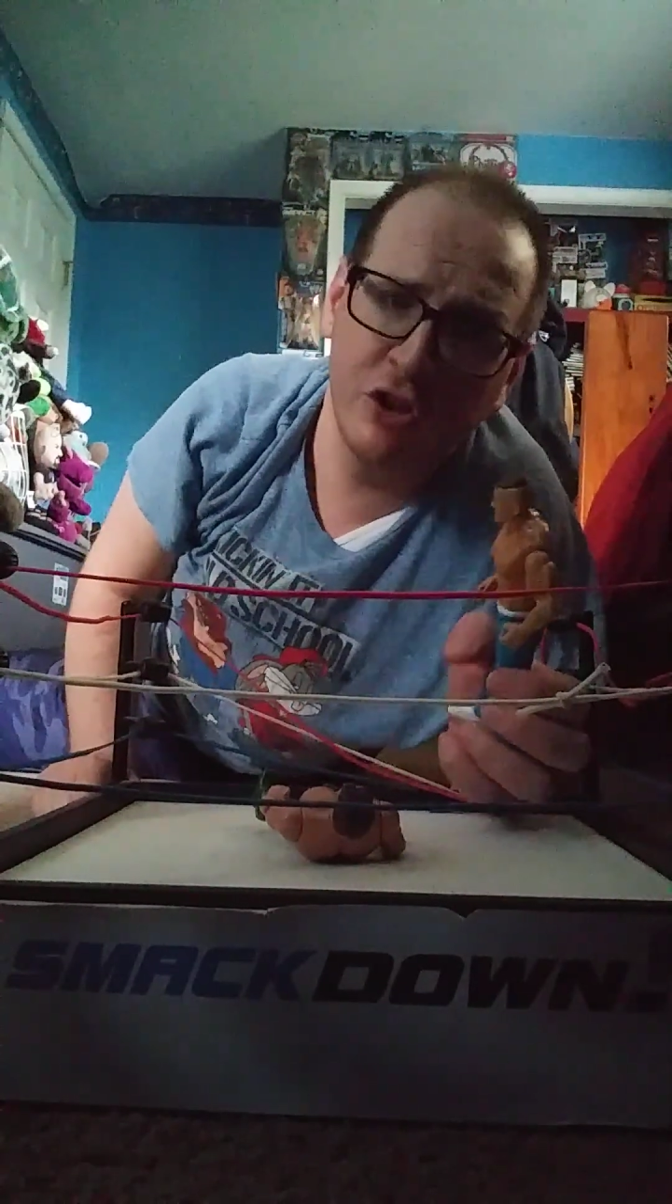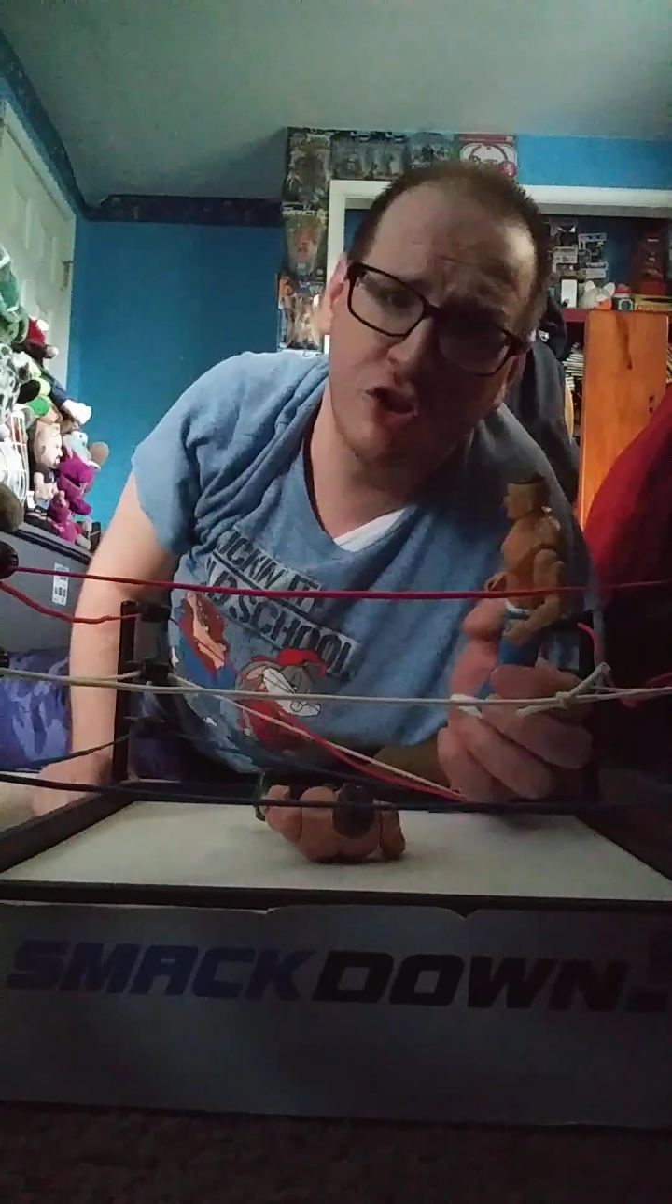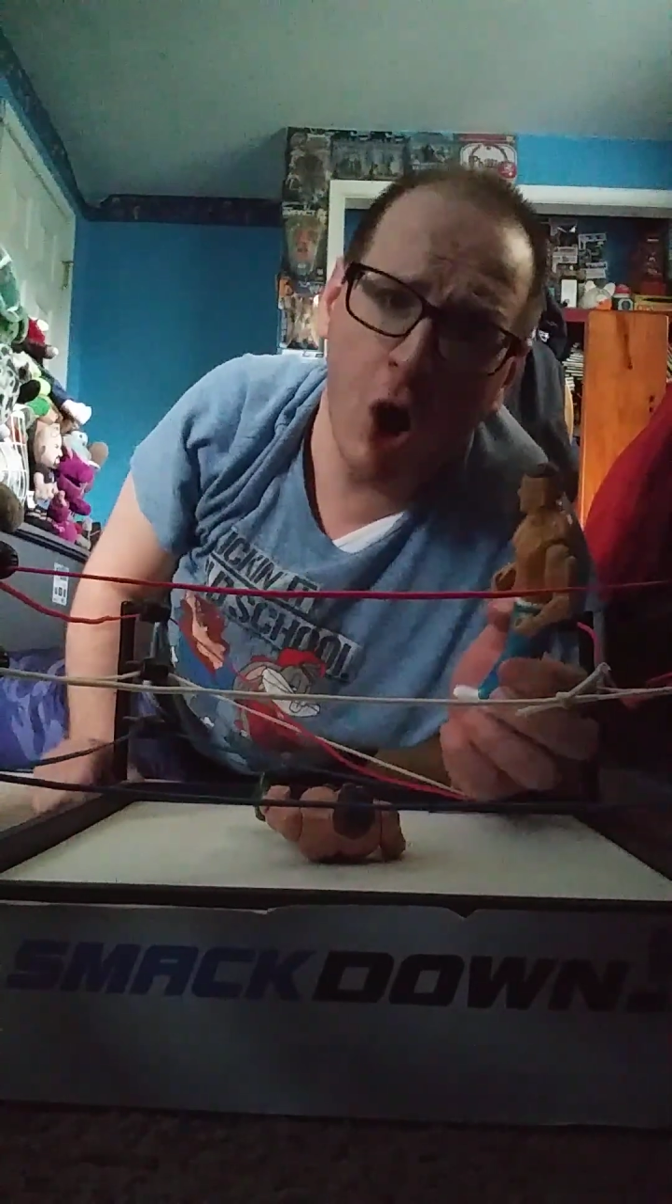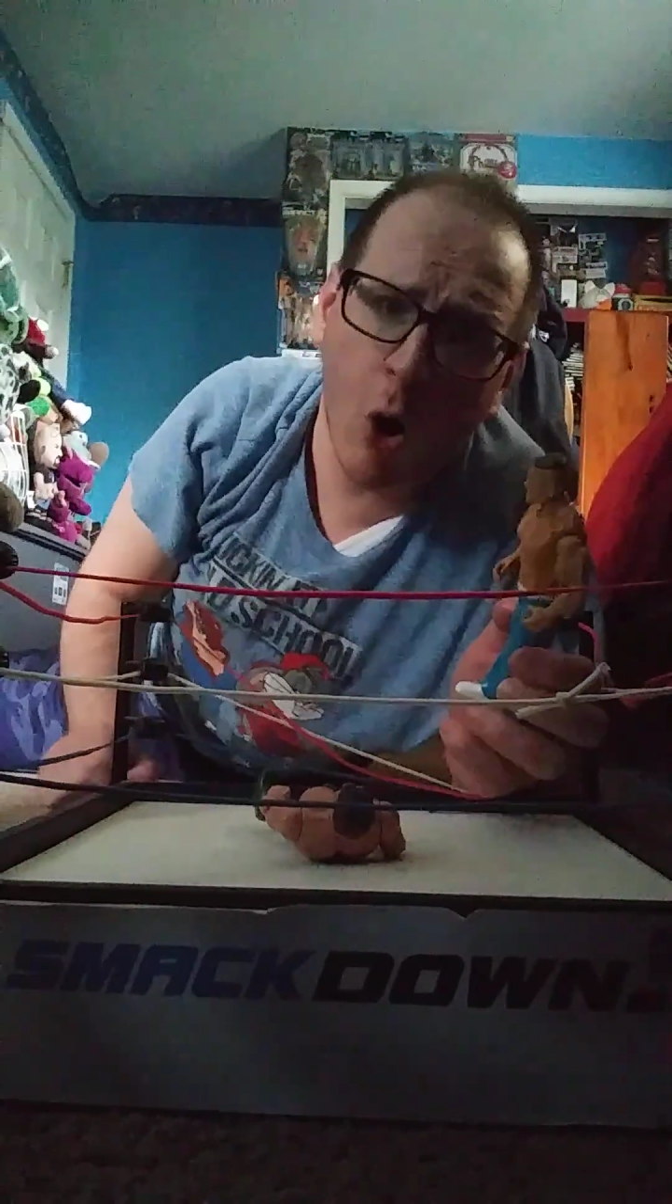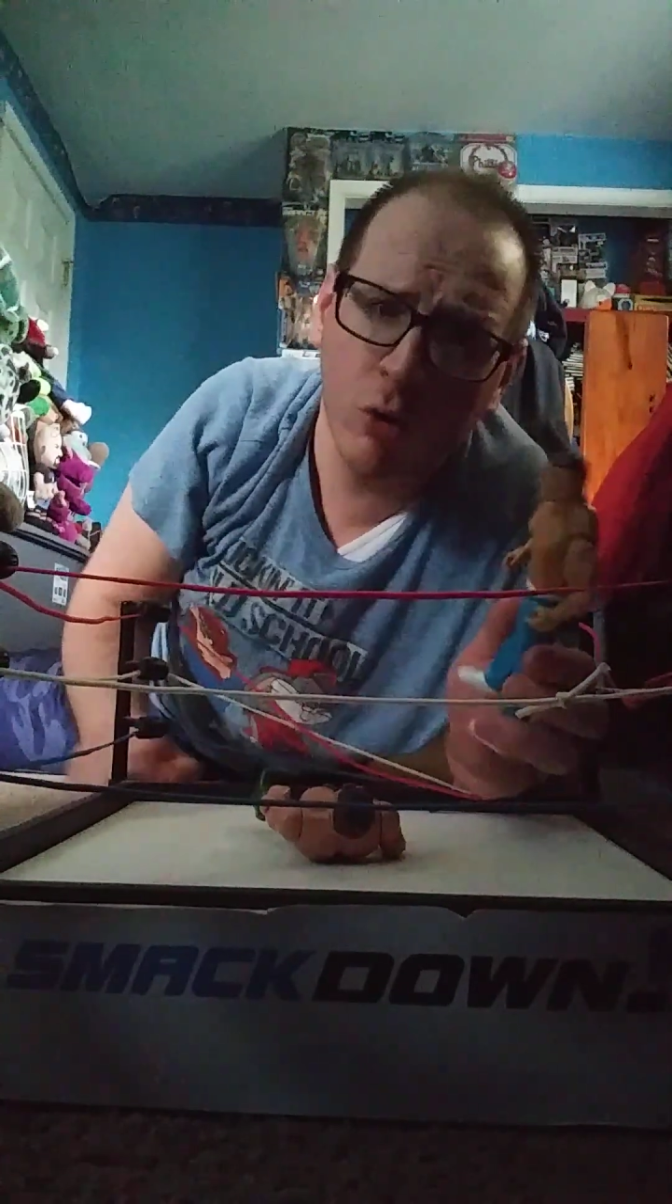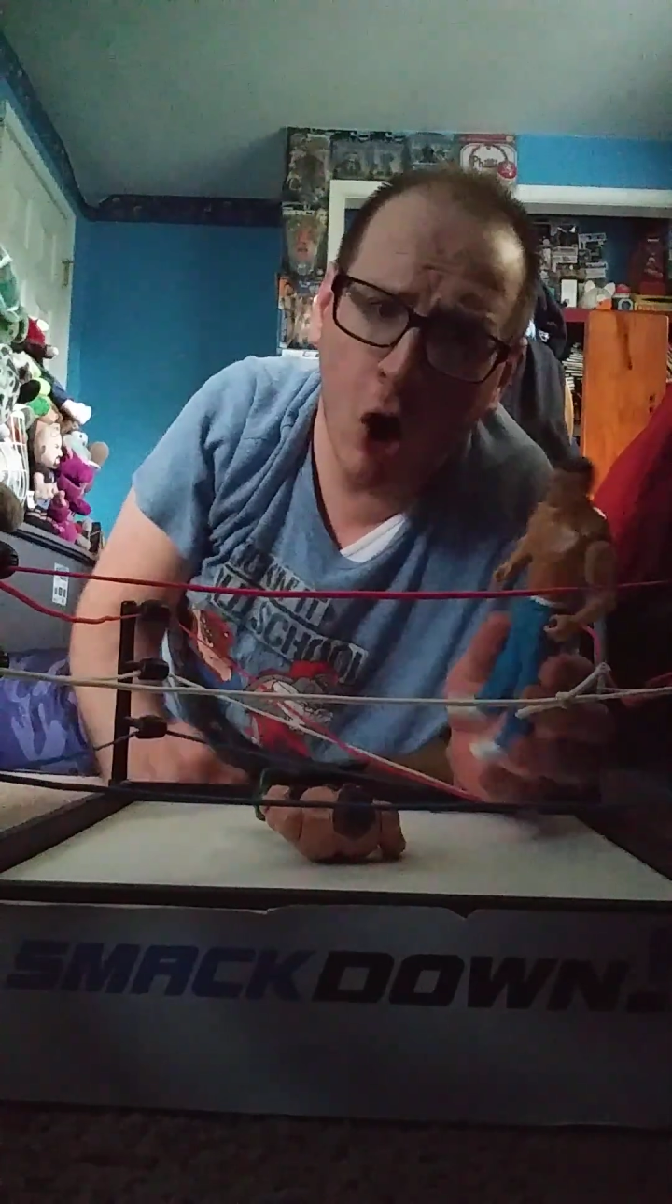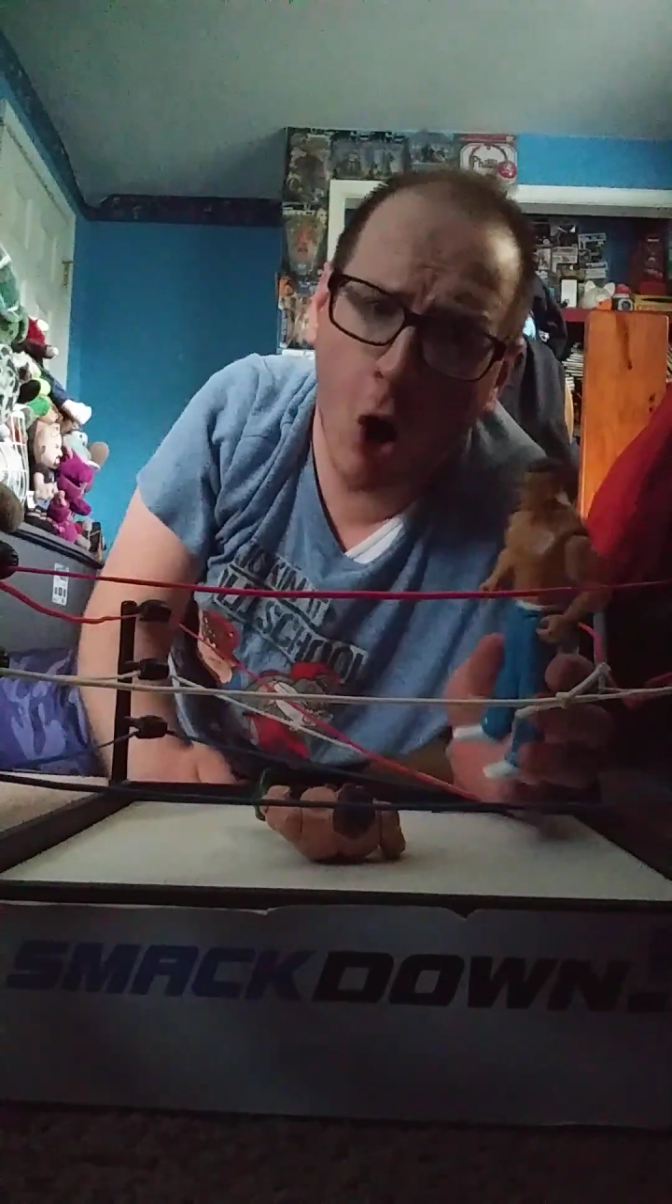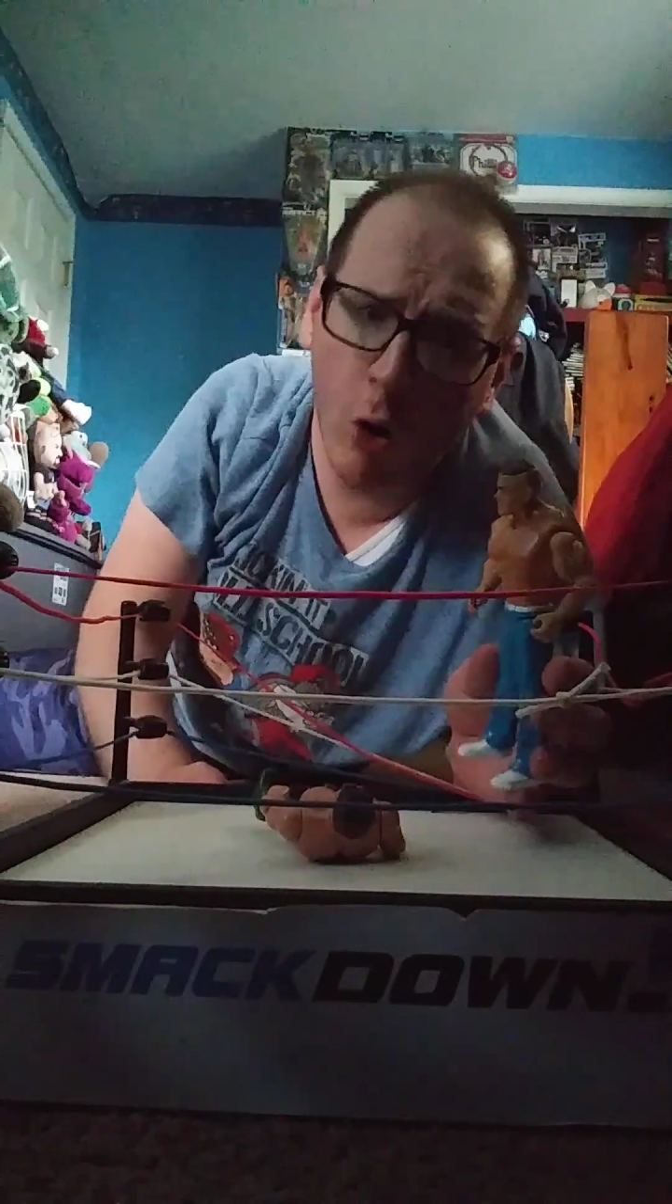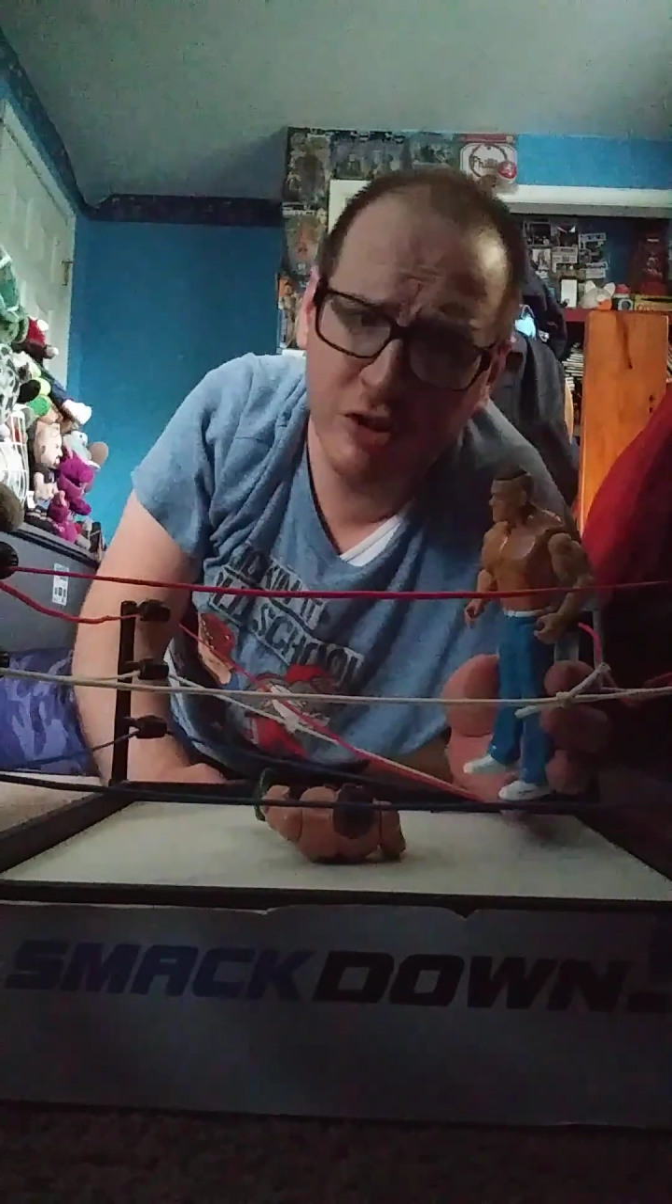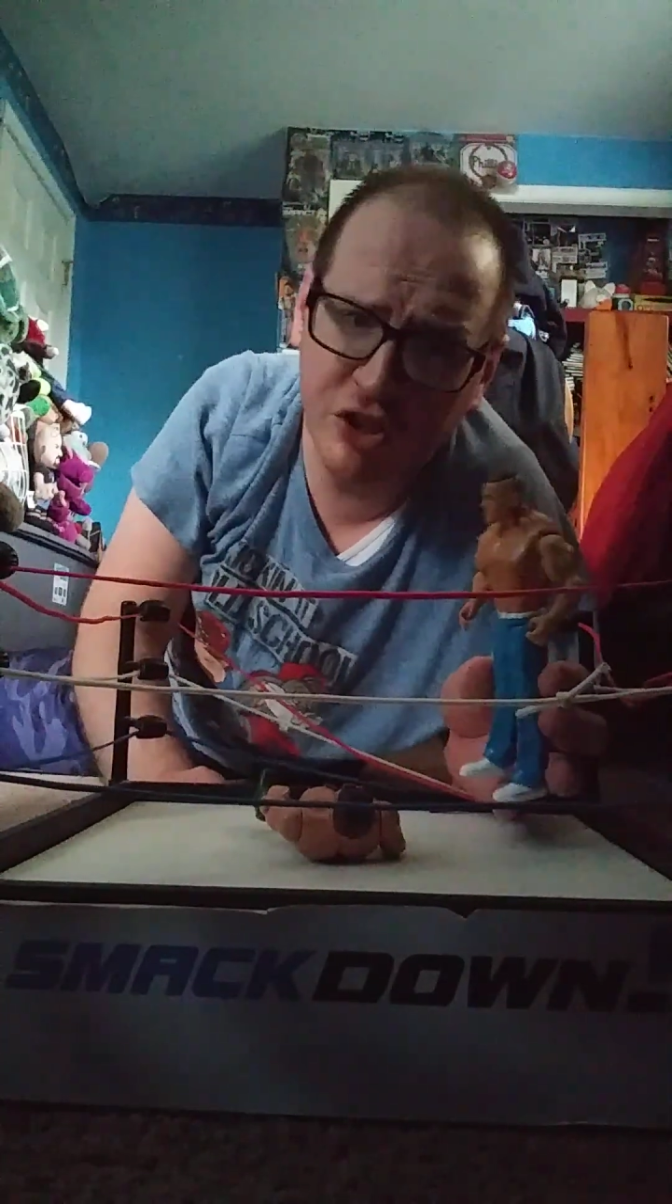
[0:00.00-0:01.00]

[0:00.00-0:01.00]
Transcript: Stone Cold